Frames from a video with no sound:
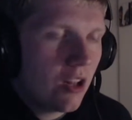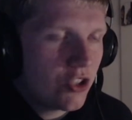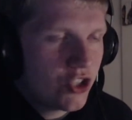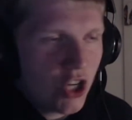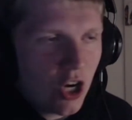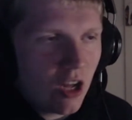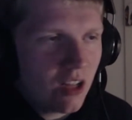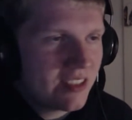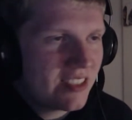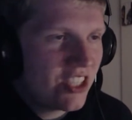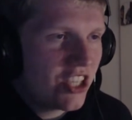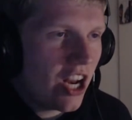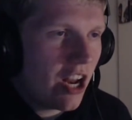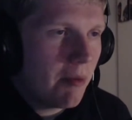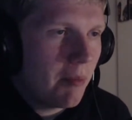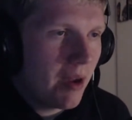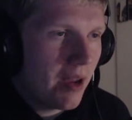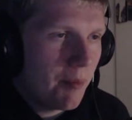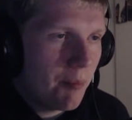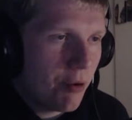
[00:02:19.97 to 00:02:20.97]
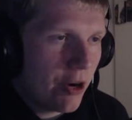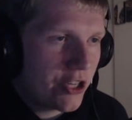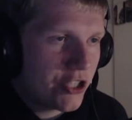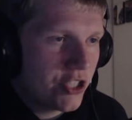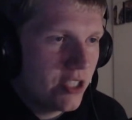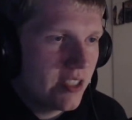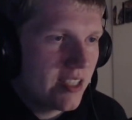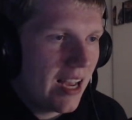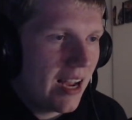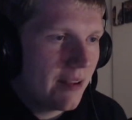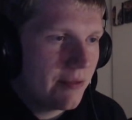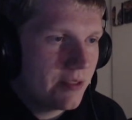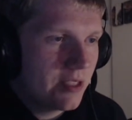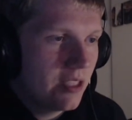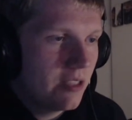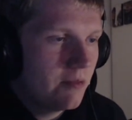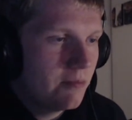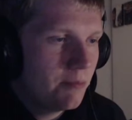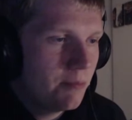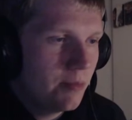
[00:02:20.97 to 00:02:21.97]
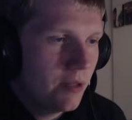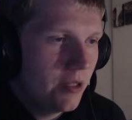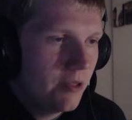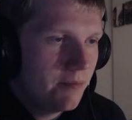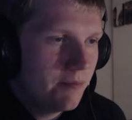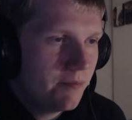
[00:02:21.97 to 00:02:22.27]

share my impressions after, but...